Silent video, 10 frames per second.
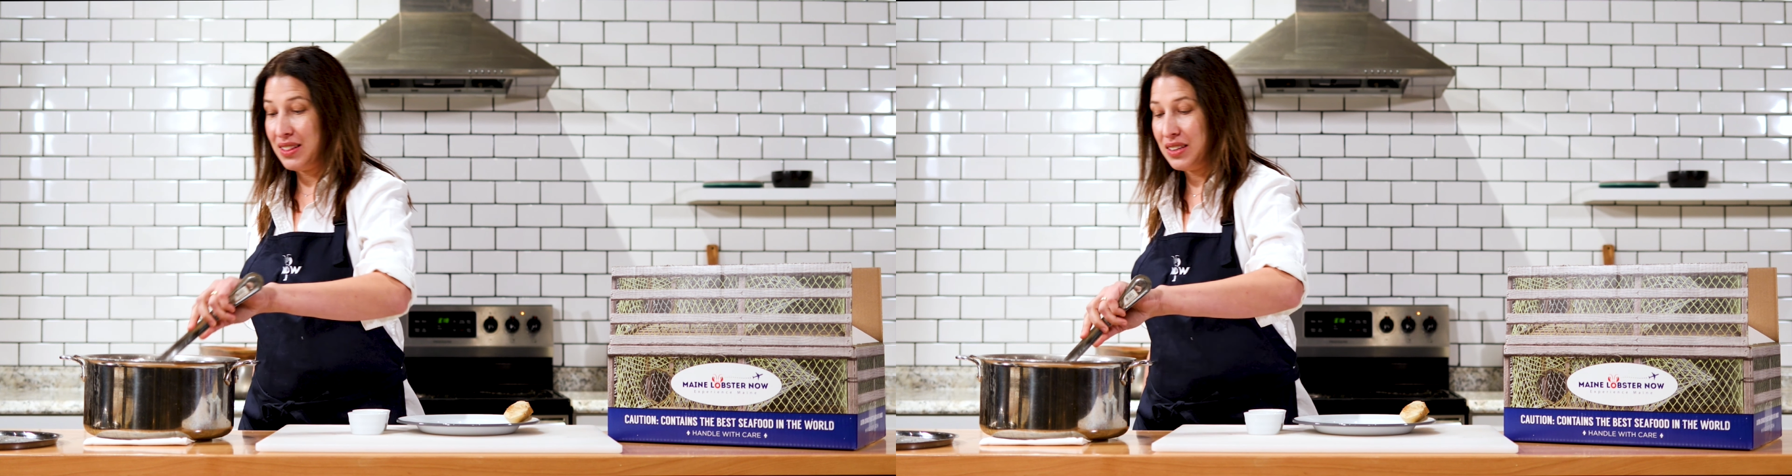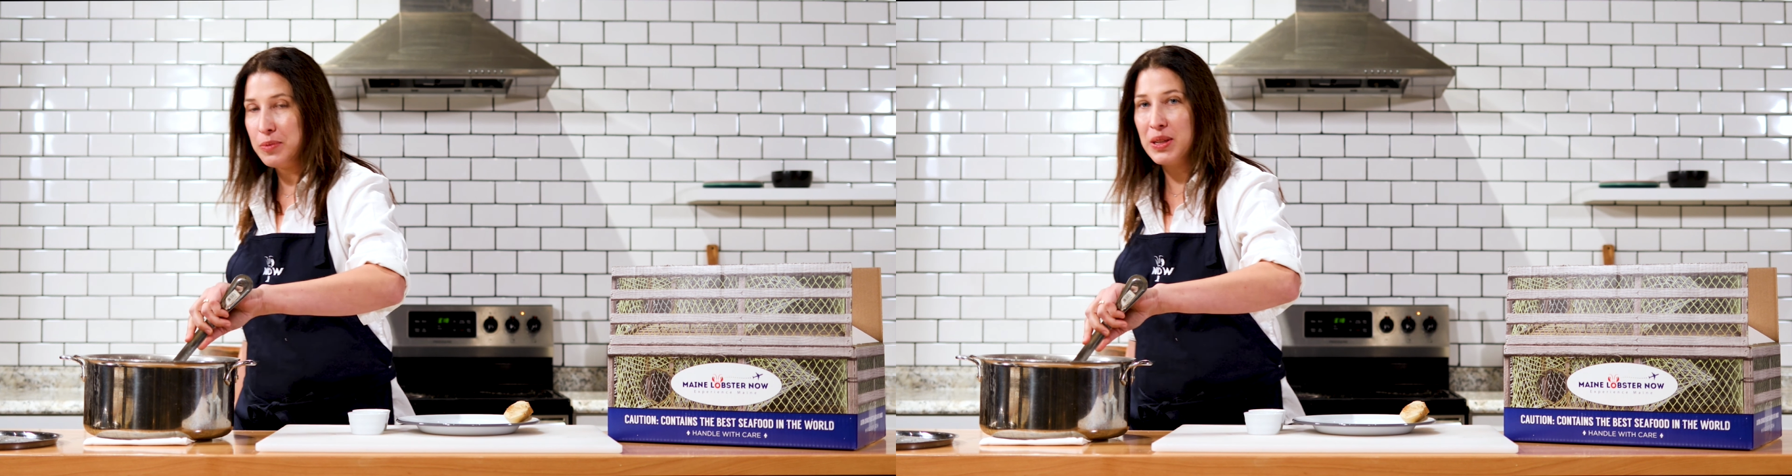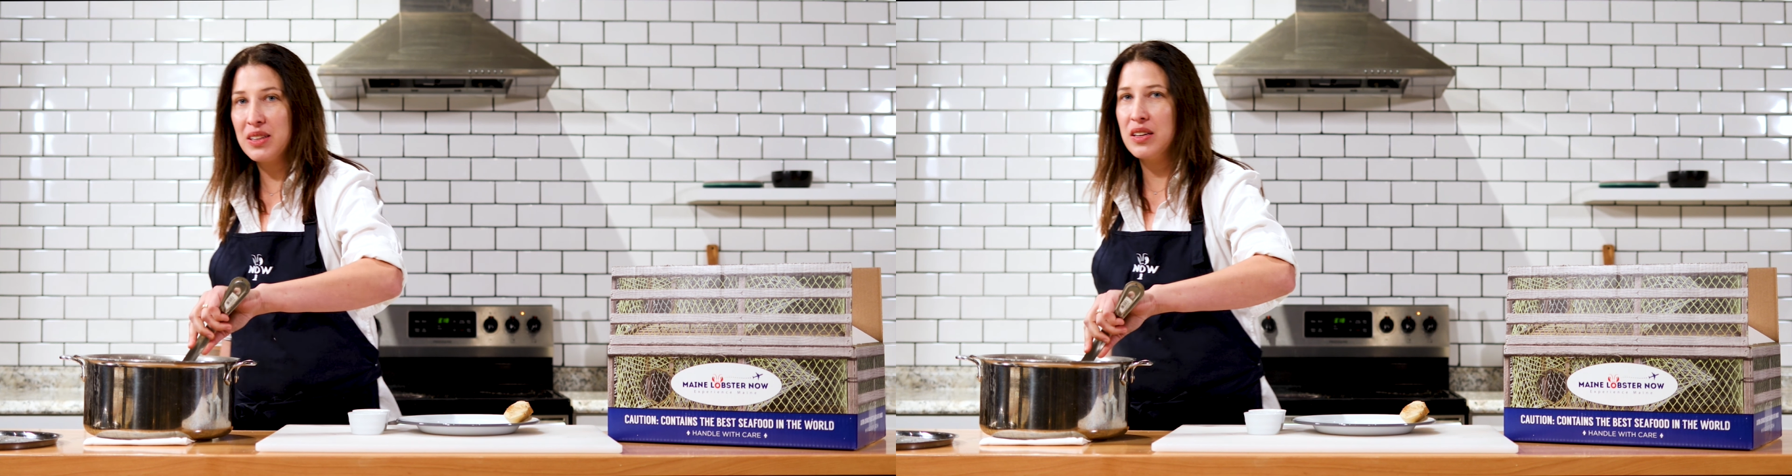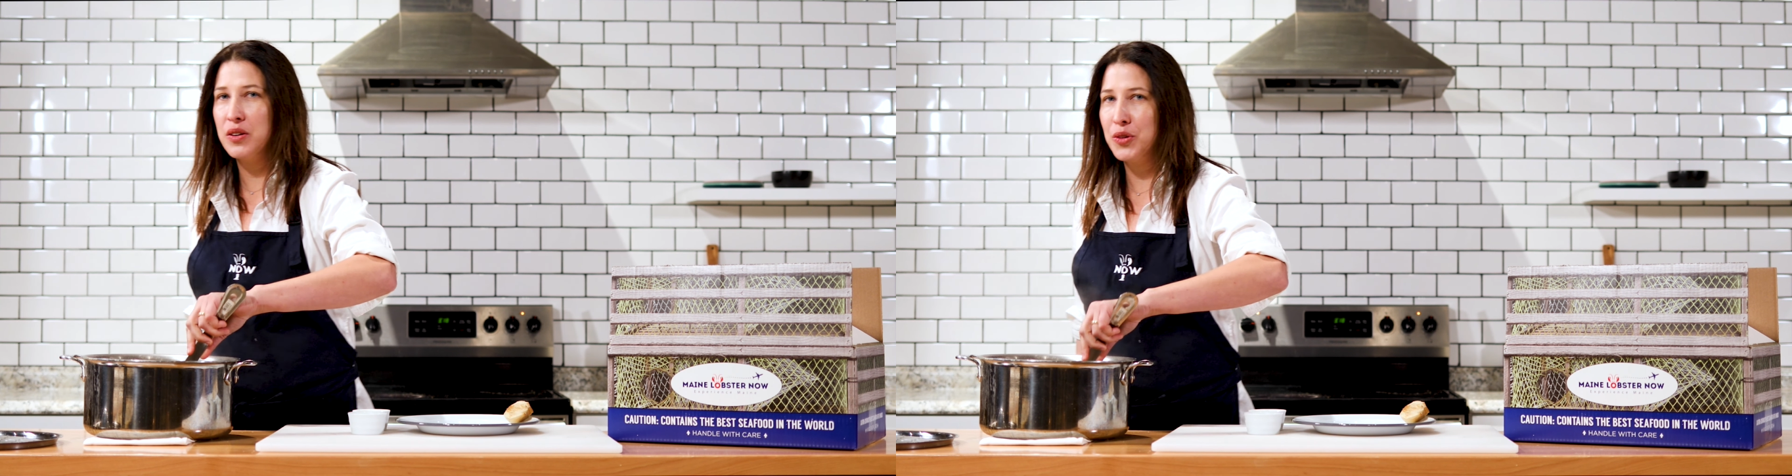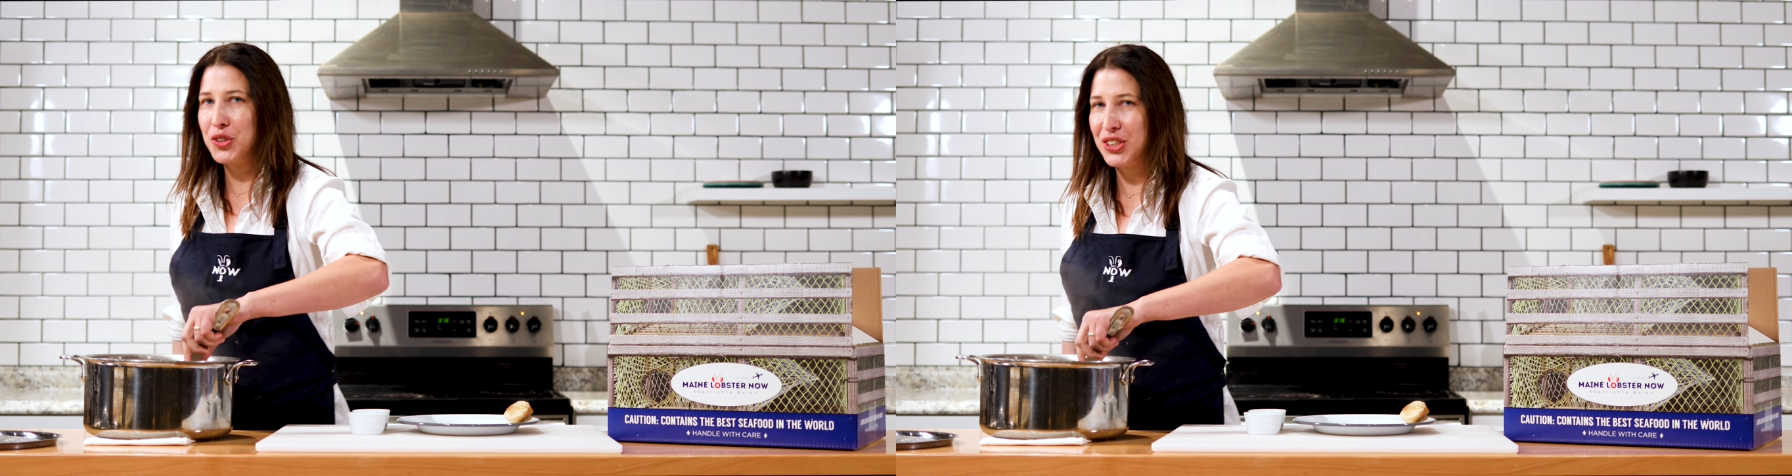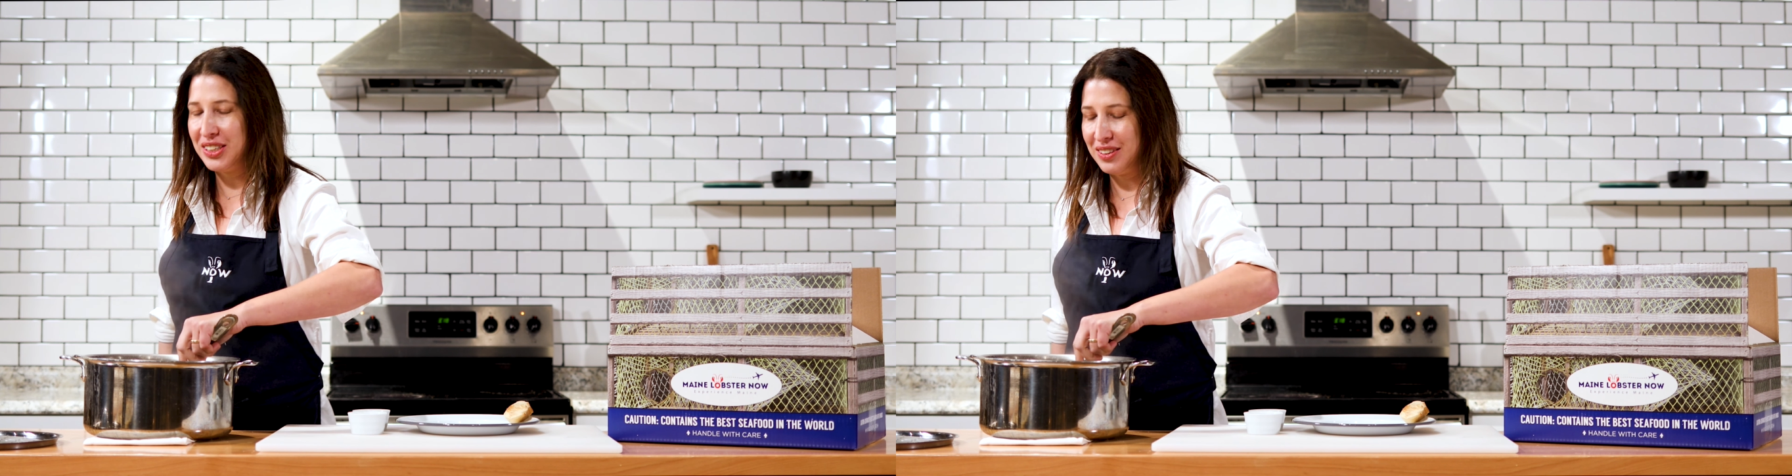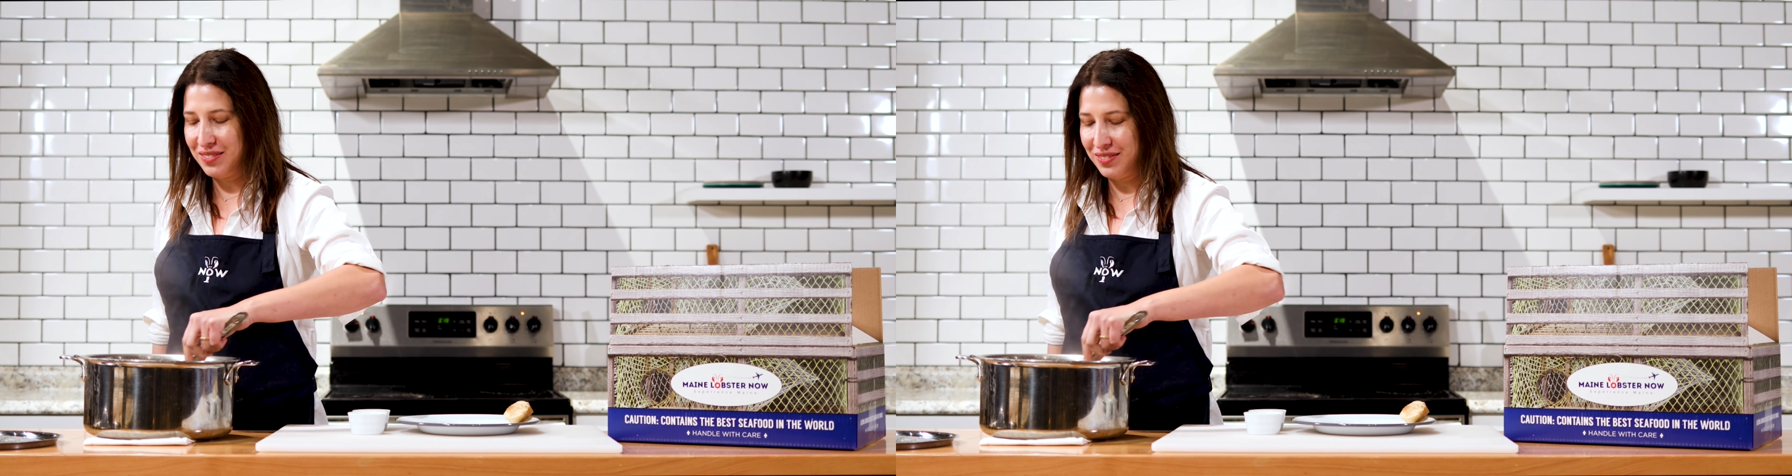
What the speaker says: They smell like the ocean.